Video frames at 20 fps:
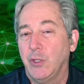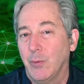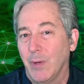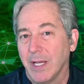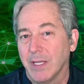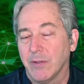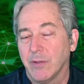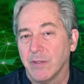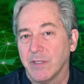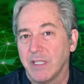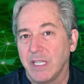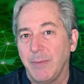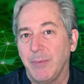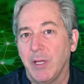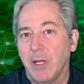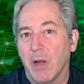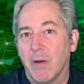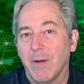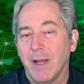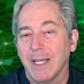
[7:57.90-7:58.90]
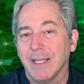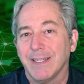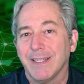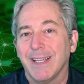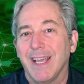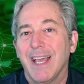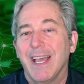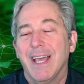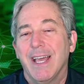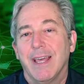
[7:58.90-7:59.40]
or CBRS,
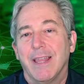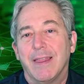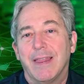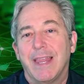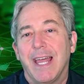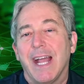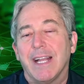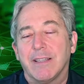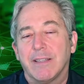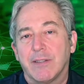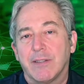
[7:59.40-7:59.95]
that's the